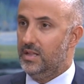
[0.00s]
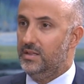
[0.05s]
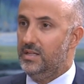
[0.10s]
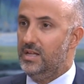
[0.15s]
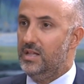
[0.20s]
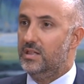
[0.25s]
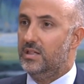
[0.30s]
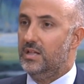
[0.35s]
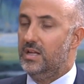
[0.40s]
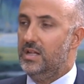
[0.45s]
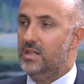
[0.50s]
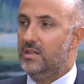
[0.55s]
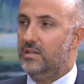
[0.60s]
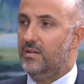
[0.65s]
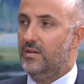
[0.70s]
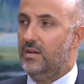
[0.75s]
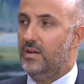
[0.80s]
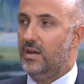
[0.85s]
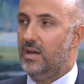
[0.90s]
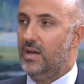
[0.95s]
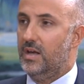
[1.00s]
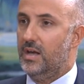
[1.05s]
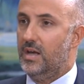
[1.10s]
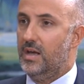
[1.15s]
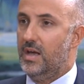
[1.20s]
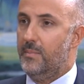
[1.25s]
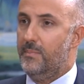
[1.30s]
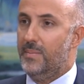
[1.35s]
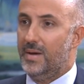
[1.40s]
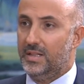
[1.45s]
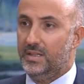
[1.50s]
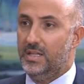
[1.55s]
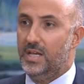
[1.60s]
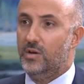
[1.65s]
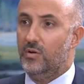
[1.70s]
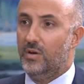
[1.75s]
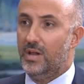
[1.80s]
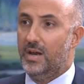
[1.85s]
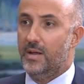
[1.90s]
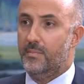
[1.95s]
this is a, a
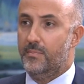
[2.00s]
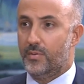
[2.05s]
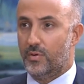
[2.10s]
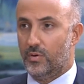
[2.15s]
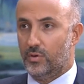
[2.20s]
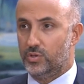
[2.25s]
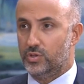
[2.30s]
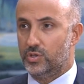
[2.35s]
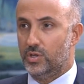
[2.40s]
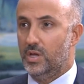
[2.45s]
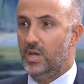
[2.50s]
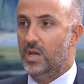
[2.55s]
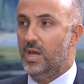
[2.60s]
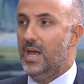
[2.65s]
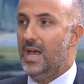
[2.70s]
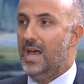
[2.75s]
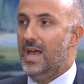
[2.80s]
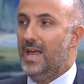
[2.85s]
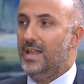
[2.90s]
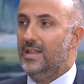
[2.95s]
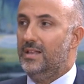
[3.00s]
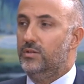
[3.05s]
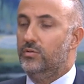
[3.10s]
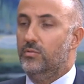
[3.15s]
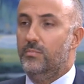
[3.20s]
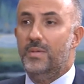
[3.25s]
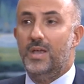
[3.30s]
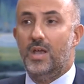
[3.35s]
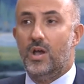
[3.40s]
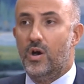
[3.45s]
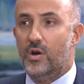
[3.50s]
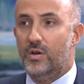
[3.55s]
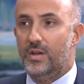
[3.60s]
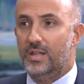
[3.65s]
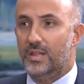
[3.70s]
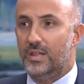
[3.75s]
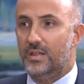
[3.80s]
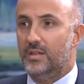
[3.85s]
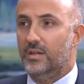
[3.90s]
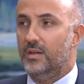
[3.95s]
particular approach. And to be
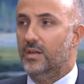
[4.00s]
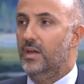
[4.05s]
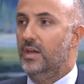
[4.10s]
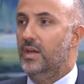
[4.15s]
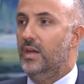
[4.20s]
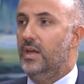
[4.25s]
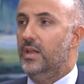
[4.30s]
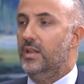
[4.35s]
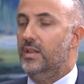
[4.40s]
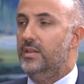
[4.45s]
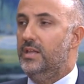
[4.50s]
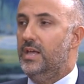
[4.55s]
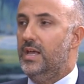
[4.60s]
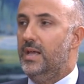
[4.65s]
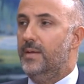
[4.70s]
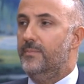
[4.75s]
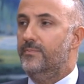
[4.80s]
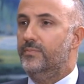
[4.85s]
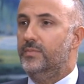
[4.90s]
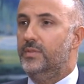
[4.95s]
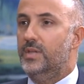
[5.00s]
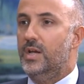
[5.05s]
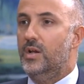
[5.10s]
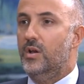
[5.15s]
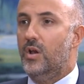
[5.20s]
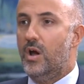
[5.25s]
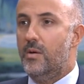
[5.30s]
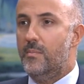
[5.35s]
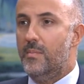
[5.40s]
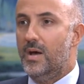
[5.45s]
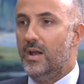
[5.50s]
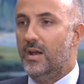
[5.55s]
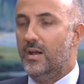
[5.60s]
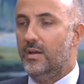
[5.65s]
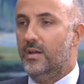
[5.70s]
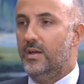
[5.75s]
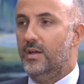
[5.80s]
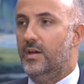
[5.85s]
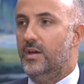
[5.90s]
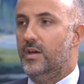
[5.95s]
honest, the, the global
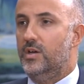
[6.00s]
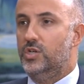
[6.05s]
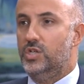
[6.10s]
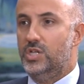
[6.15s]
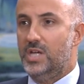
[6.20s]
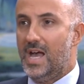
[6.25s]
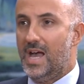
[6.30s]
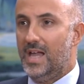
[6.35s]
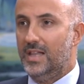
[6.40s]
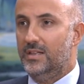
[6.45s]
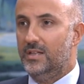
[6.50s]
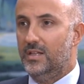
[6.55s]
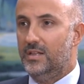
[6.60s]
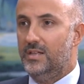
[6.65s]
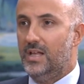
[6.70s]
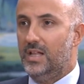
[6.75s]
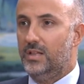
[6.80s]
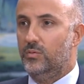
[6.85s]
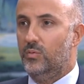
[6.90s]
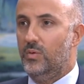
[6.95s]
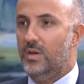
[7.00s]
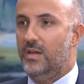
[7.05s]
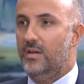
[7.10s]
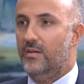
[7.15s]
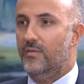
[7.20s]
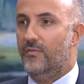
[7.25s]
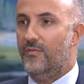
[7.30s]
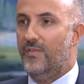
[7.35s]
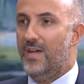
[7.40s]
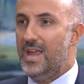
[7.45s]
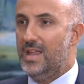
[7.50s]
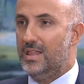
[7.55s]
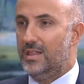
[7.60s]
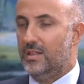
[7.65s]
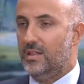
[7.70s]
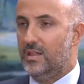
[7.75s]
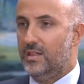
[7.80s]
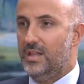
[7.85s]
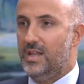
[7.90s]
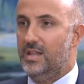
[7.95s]
uh, jihad that we face
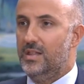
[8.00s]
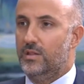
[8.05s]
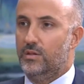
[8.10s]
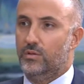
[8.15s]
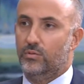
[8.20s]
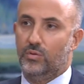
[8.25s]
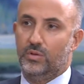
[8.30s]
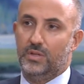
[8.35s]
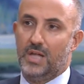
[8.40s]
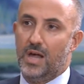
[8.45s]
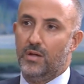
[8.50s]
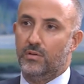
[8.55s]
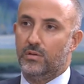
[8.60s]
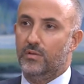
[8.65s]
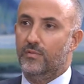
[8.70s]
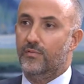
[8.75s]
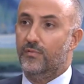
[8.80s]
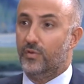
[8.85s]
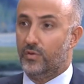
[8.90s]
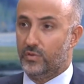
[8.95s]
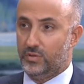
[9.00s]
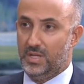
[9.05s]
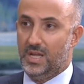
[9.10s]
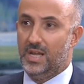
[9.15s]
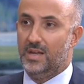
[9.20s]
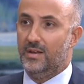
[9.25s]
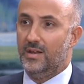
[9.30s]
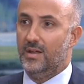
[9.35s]
since two thousand fourteen